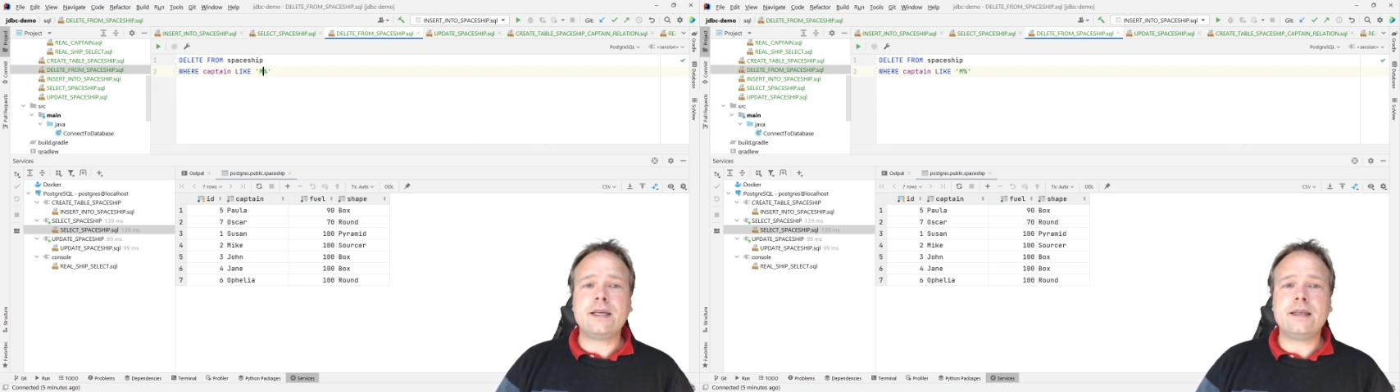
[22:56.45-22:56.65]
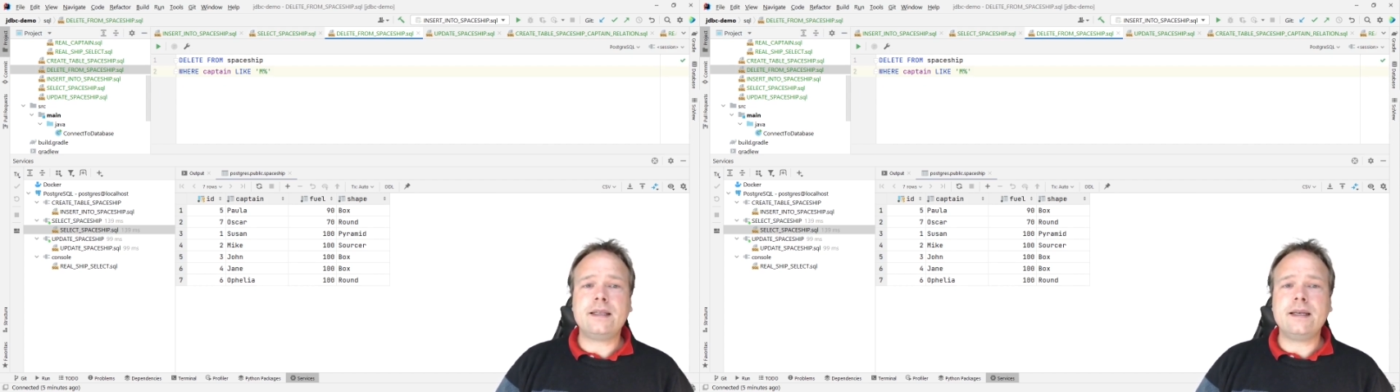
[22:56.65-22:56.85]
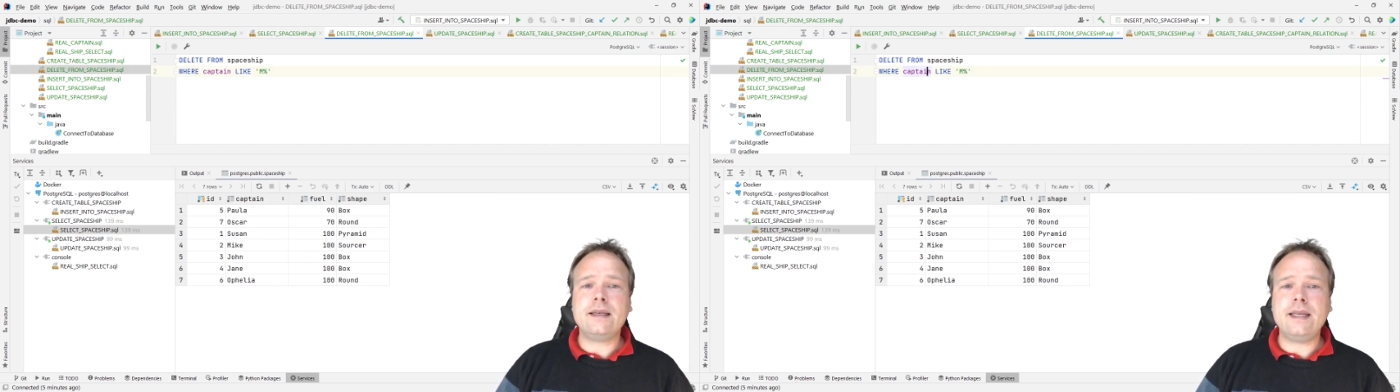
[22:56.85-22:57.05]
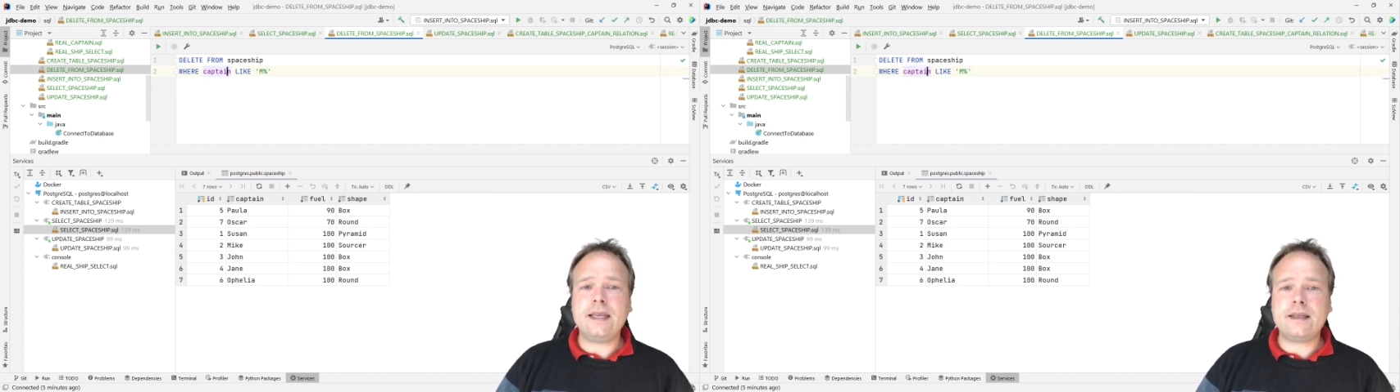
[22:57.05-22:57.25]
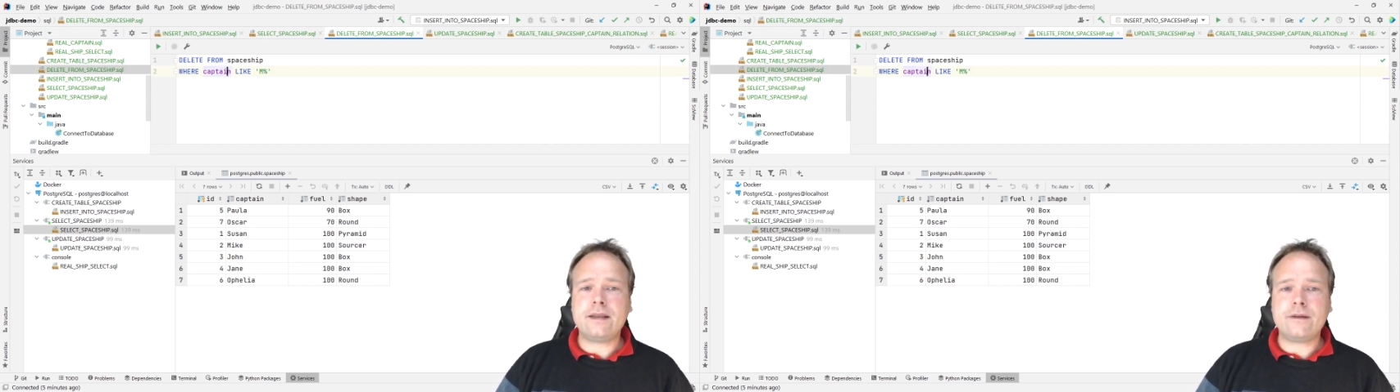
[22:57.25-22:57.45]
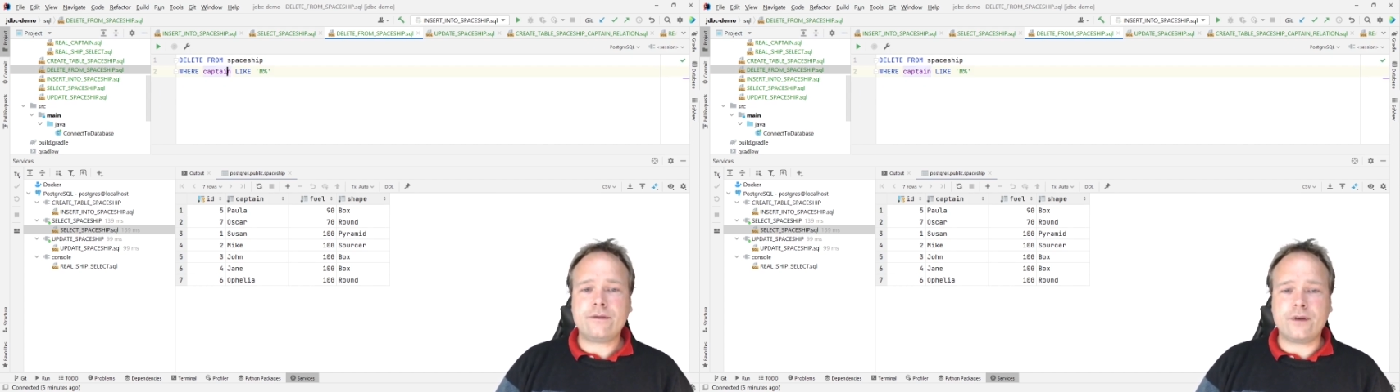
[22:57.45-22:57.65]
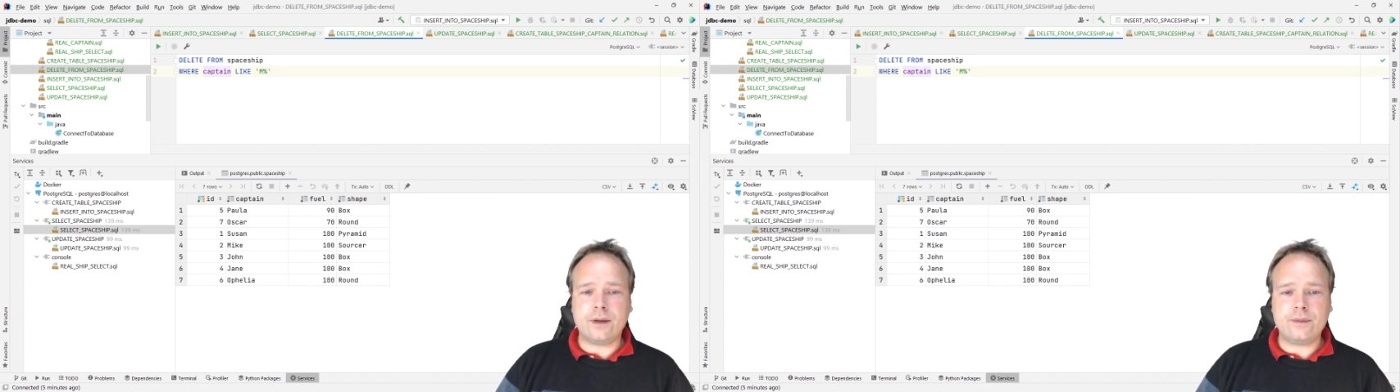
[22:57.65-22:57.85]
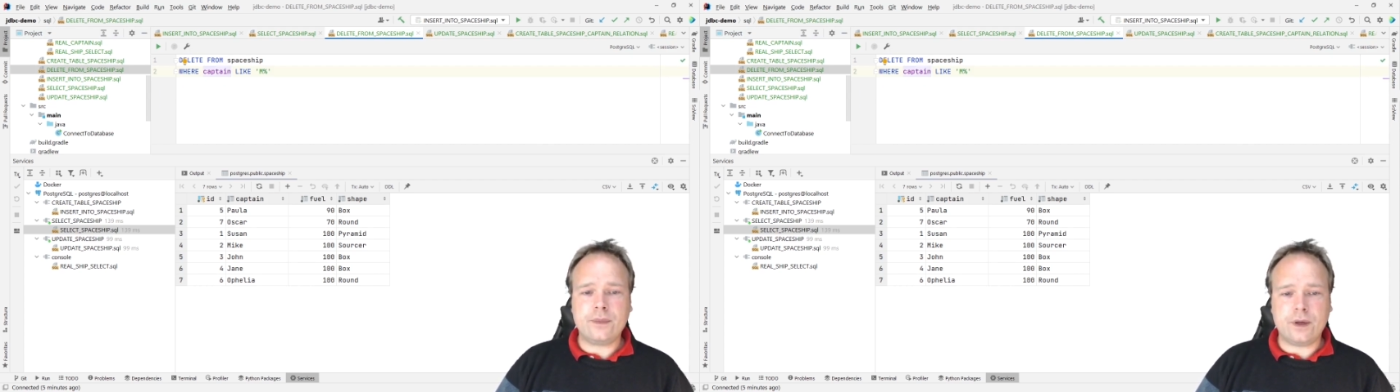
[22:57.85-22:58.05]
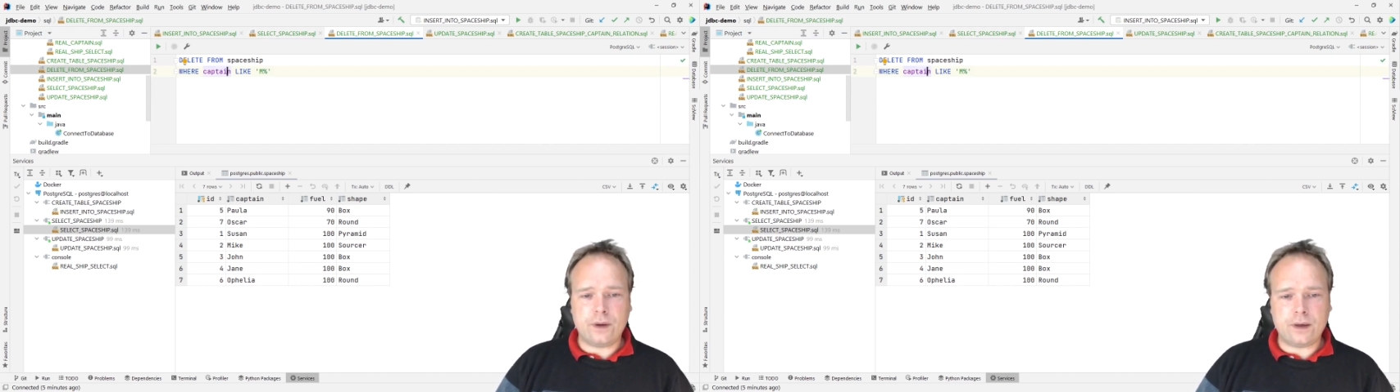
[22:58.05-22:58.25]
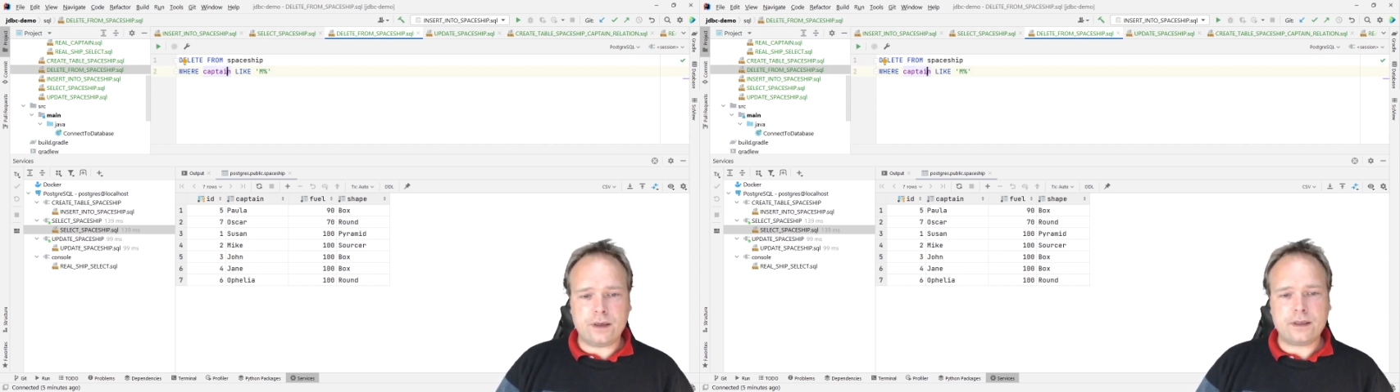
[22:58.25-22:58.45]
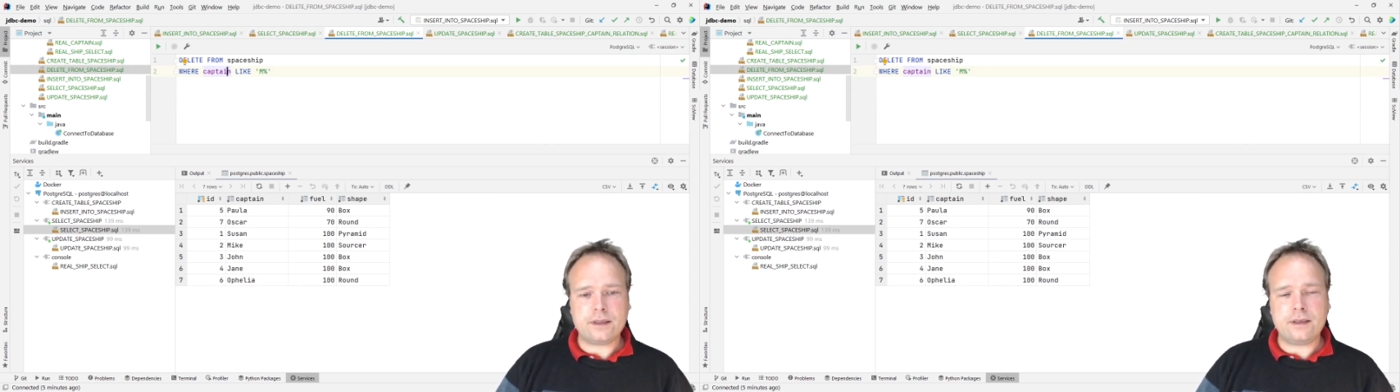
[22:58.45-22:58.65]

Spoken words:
can delete from our